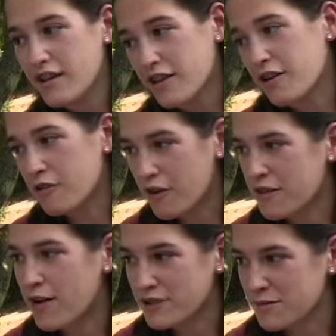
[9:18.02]
you know,
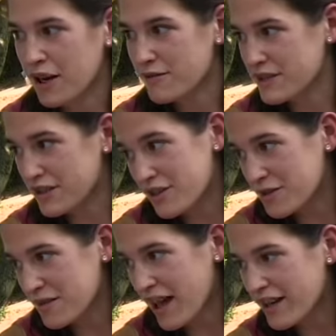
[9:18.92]
oh, that was what I was gonna
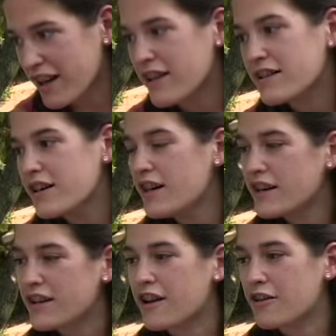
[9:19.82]
do that night,
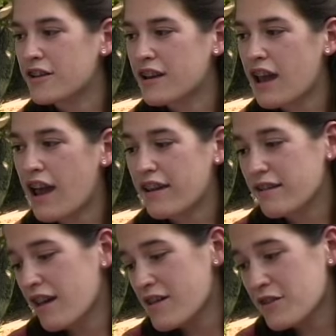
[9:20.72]
you know. And
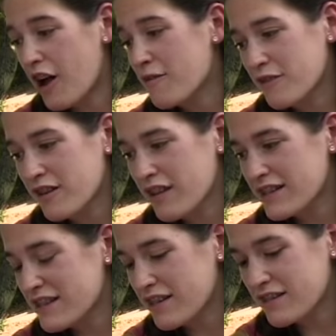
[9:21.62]
I even offered, I
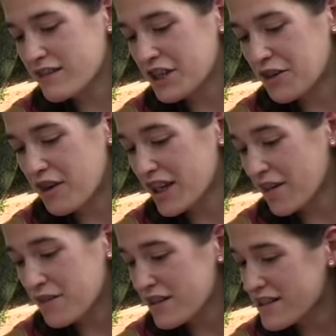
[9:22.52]
said, you know, I'll
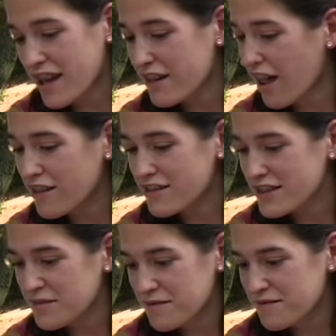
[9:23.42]
give you the
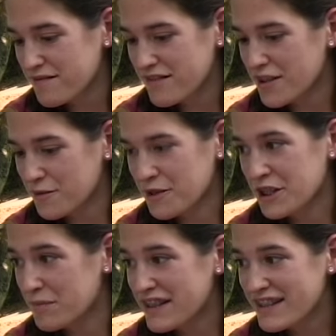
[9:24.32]
$10 if it
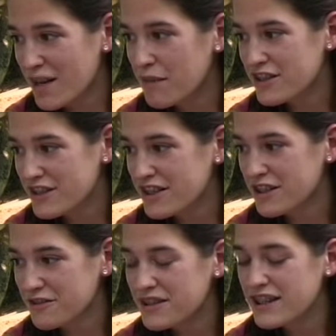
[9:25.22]
really means that much to
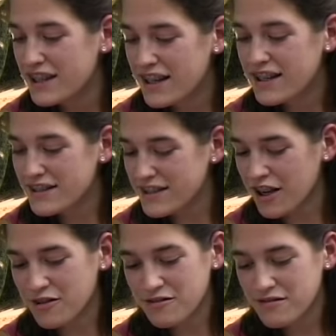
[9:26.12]
you. Mm-hmm.
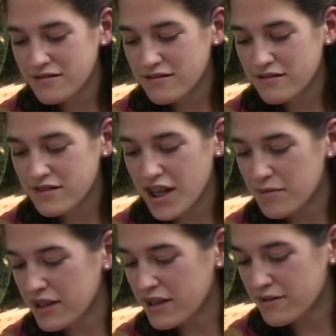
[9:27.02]
So I
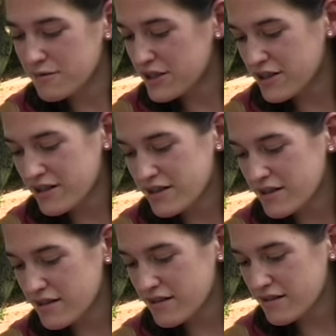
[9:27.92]
mean, it was
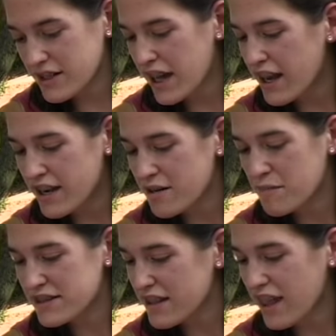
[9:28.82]
just, he kind of didn't
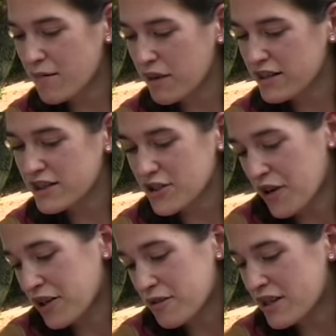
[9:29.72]
miss it that much, so
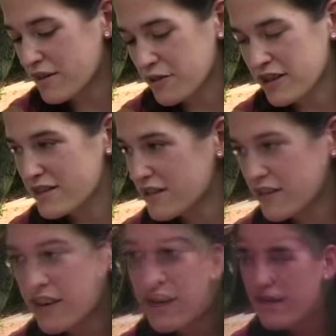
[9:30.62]
I knew that he really
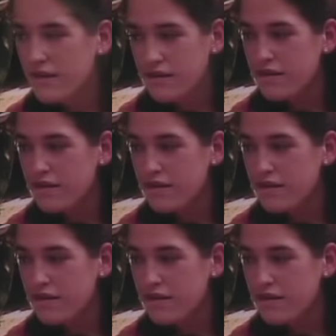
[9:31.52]
didn't need it.